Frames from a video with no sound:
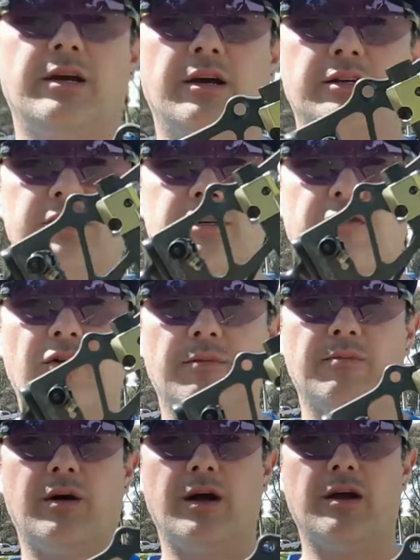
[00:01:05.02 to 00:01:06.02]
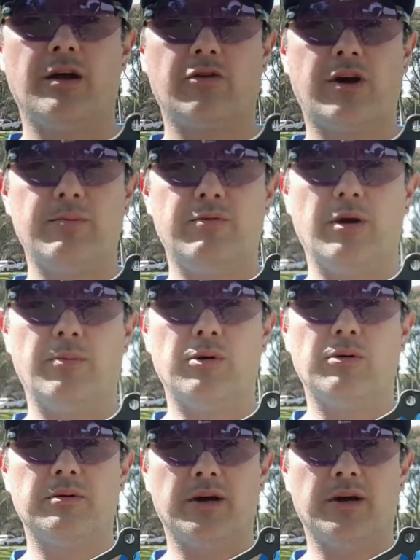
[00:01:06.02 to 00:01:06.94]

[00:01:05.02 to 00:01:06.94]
So I've got my grey purple